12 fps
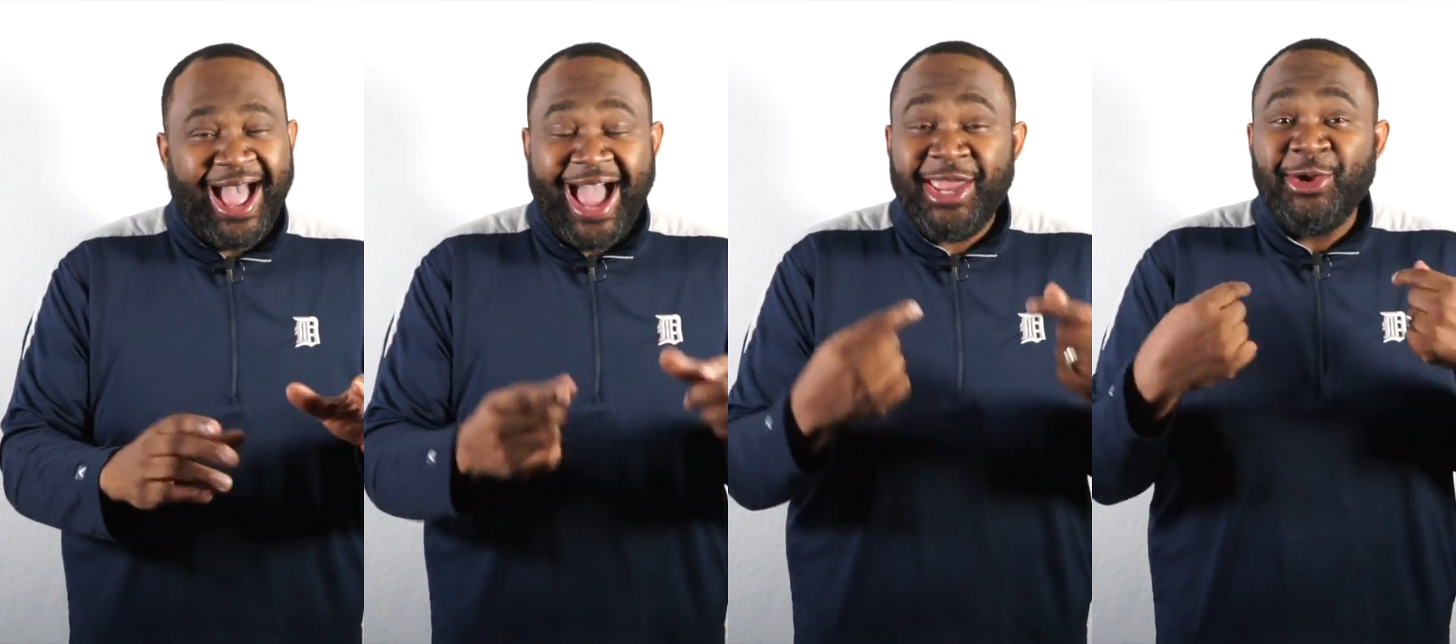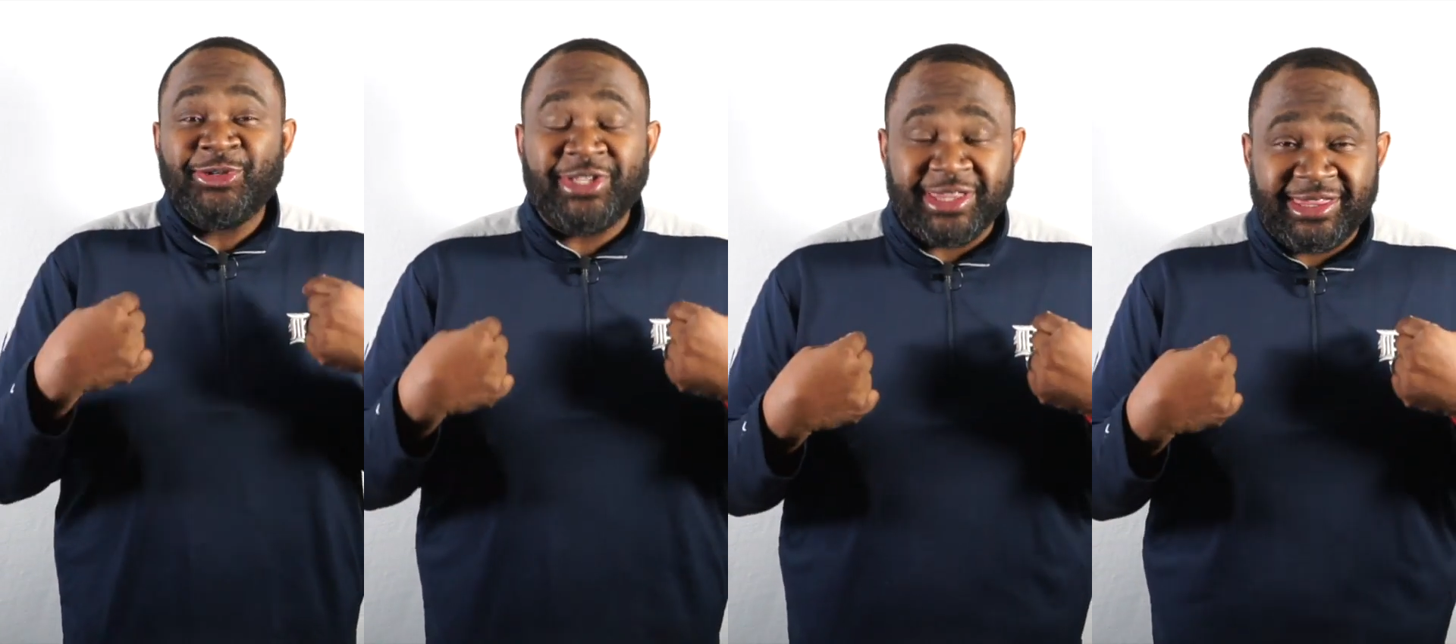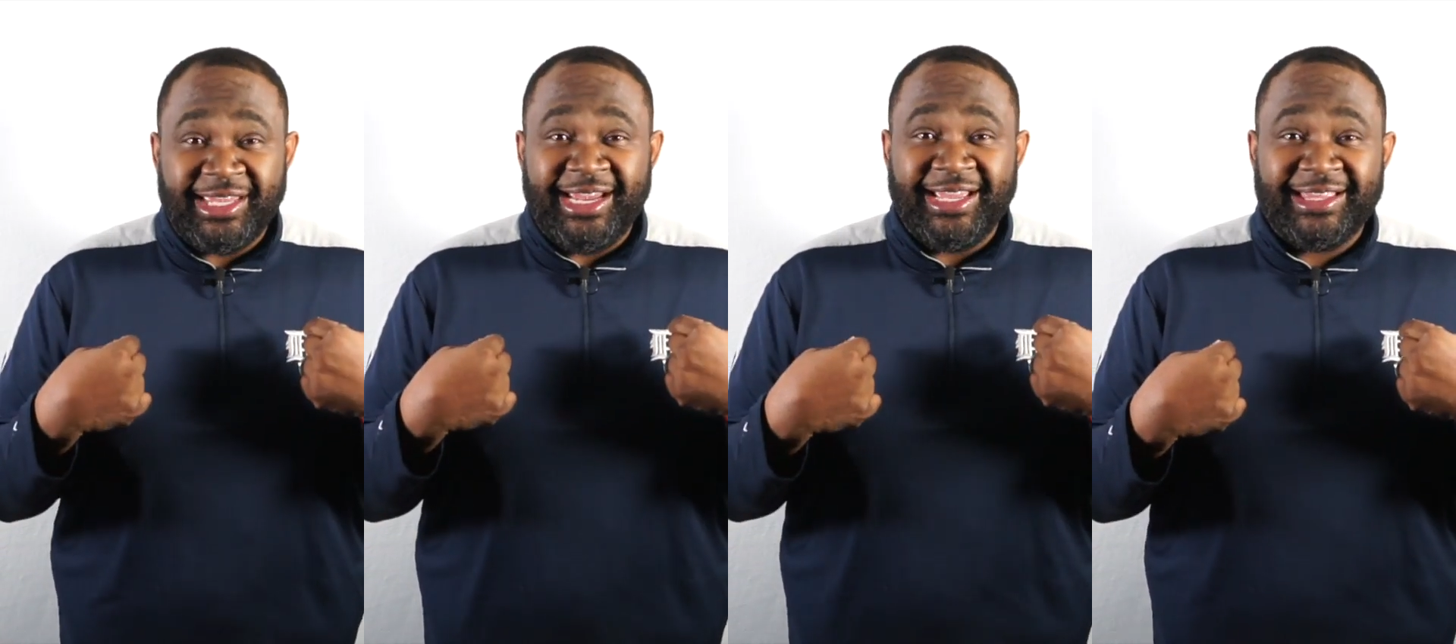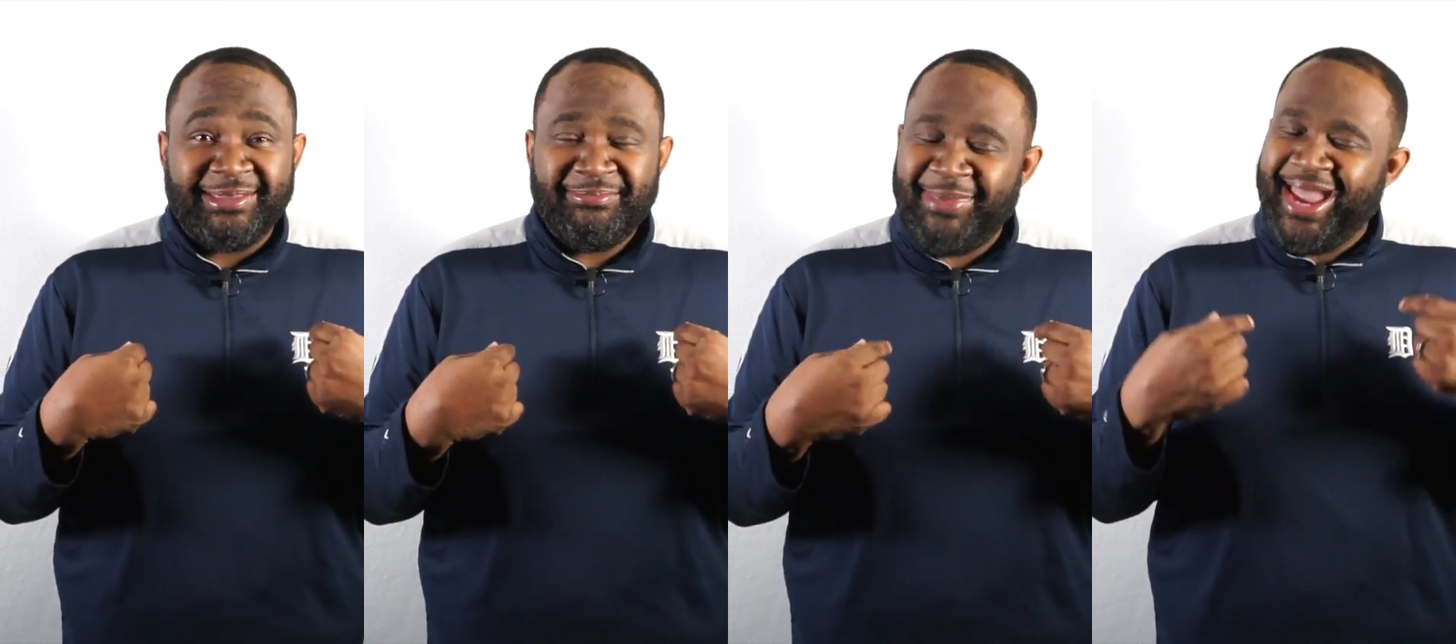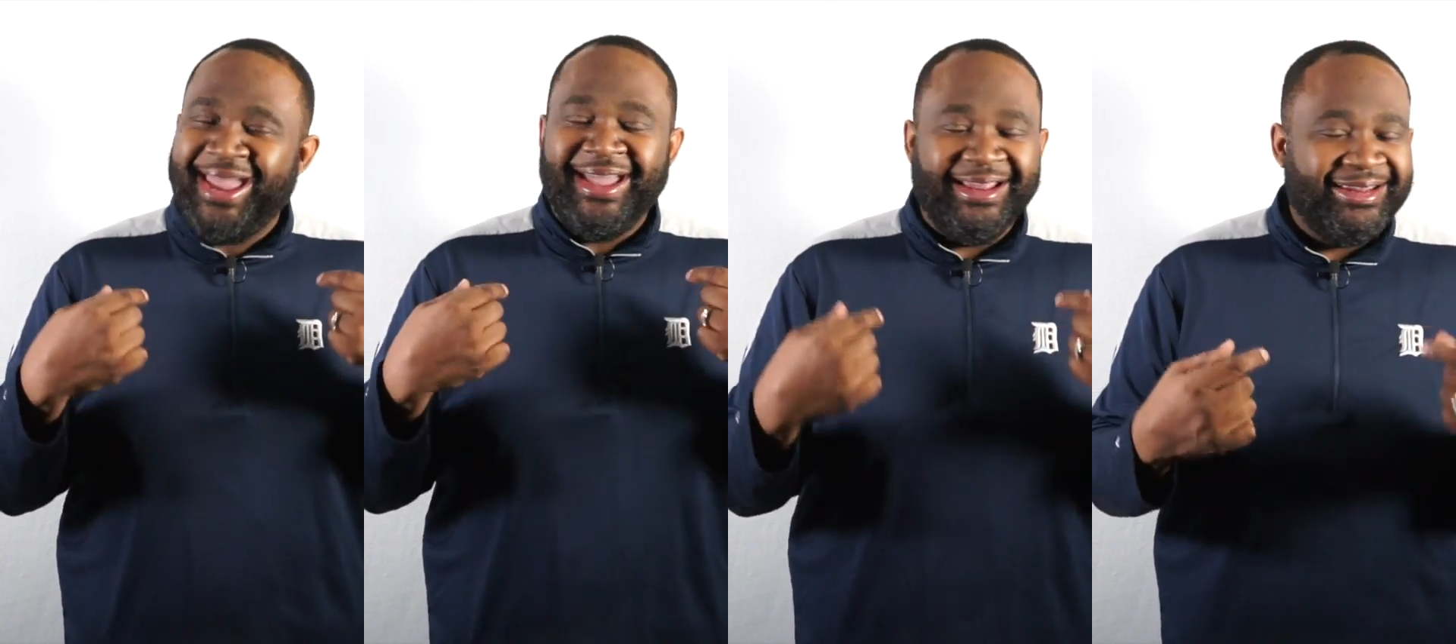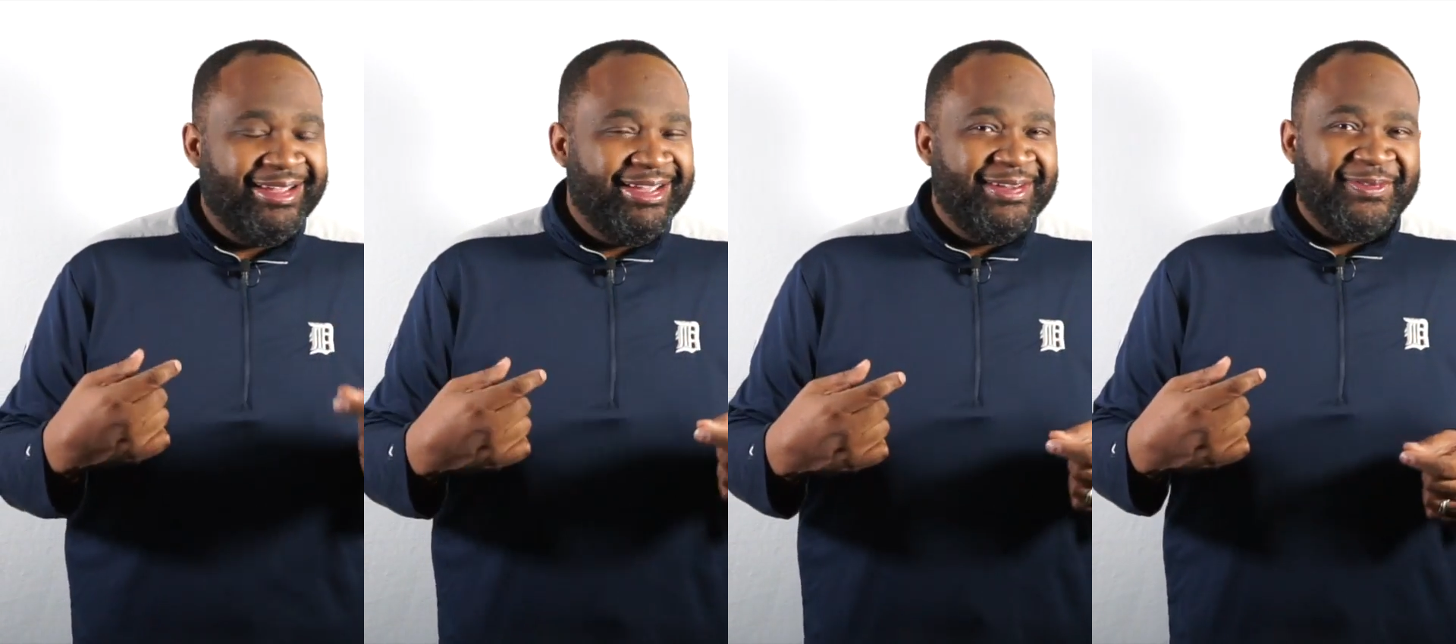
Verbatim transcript: I used to think, man,